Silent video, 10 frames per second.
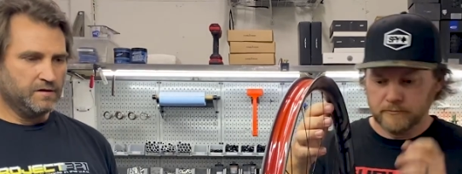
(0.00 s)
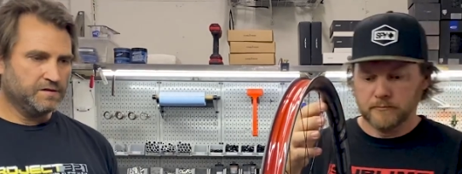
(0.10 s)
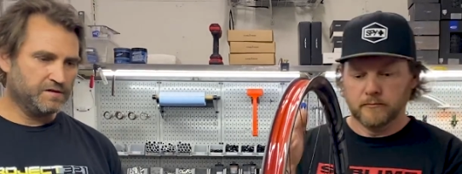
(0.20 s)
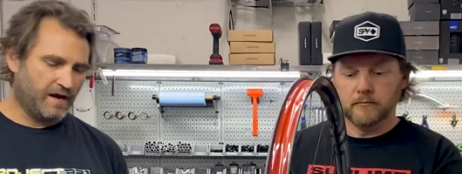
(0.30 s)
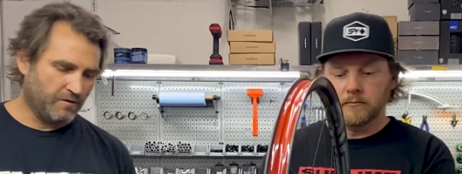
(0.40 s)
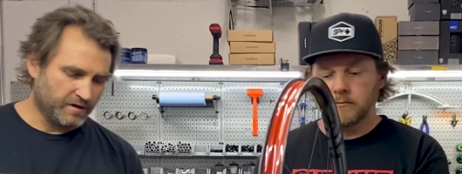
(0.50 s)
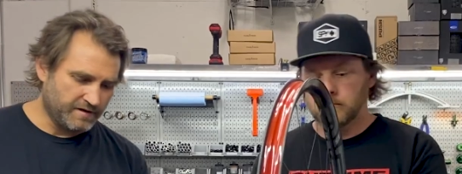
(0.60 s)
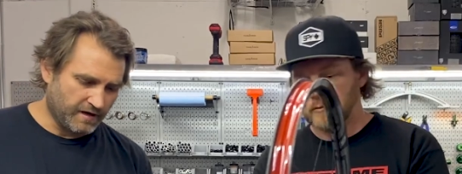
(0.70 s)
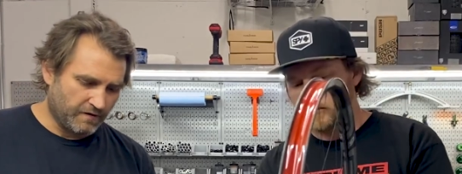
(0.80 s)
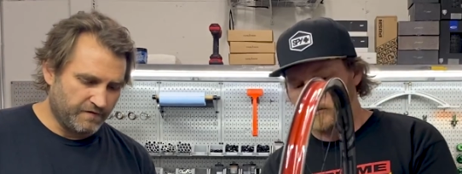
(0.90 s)
Speaker 1: So now we're gonna
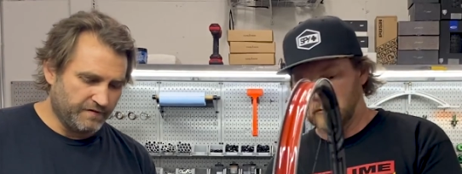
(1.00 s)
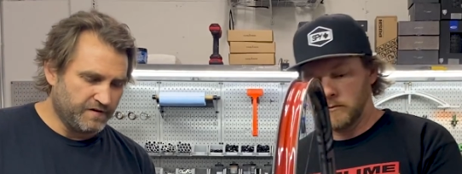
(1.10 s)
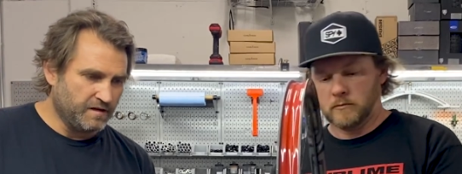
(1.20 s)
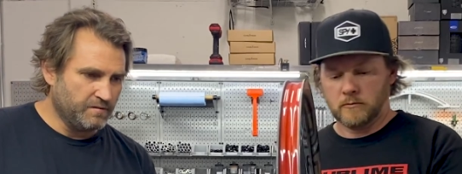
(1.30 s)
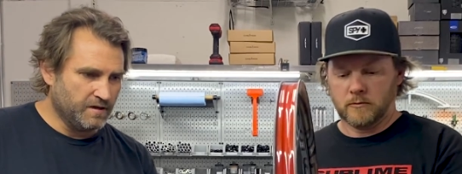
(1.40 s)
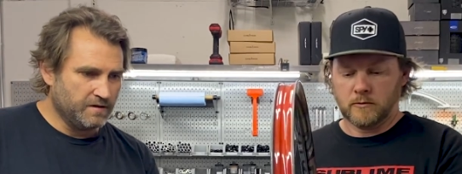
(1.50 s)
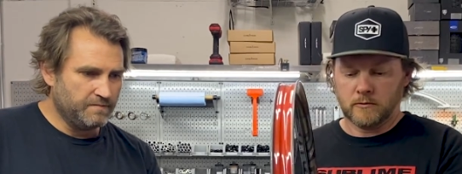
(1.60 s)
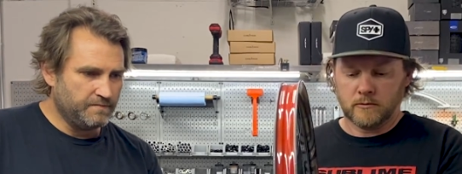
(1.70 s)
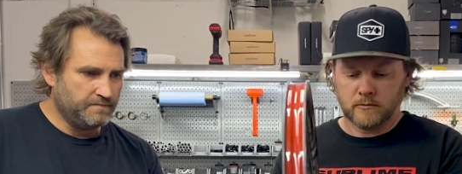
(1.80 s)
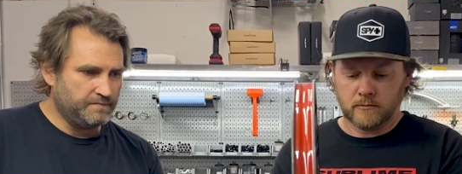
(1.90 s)
take our 15 mil
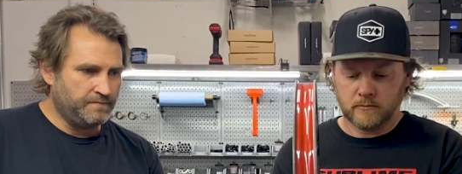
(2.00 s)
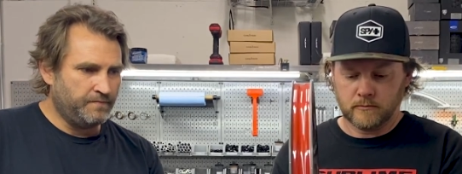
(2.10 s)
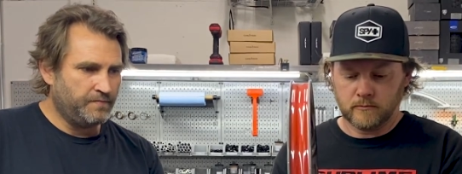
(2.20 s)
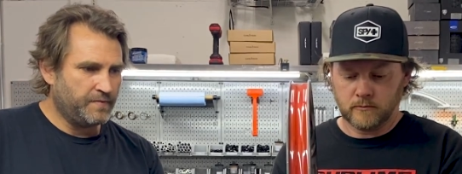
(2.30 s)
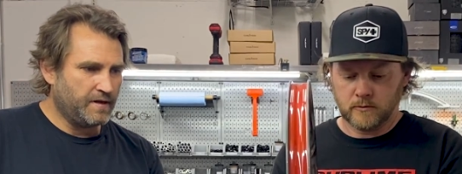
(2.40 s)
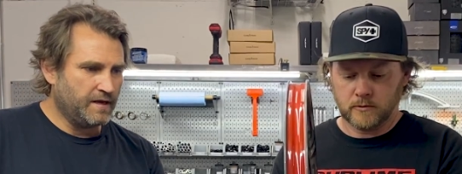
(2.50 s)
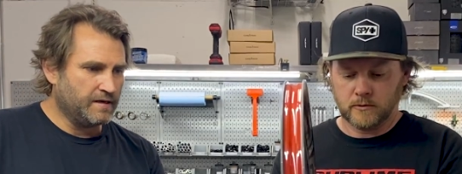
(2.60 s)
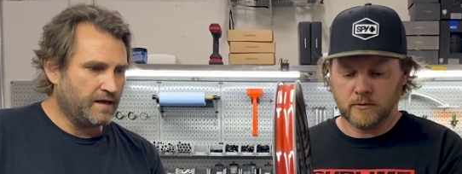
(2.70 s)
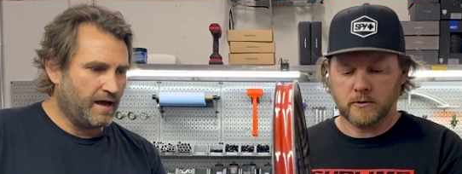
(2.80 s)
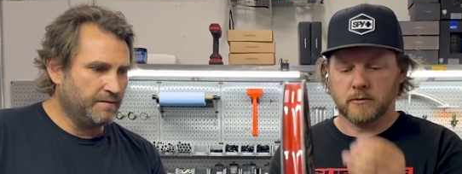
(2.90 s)
end
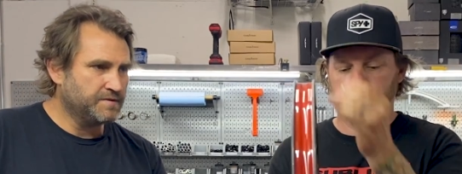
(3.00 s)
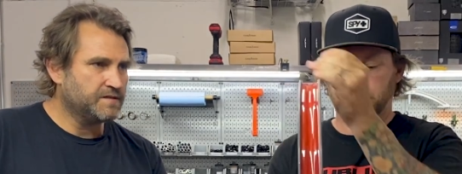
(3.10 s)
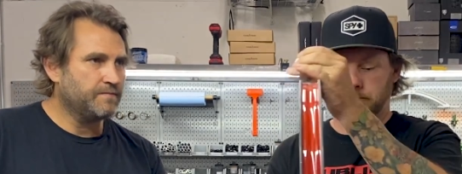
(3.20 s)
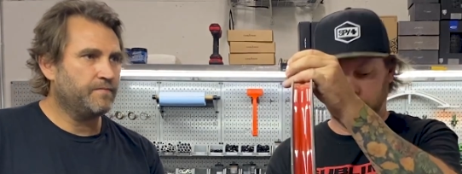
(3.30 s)
caps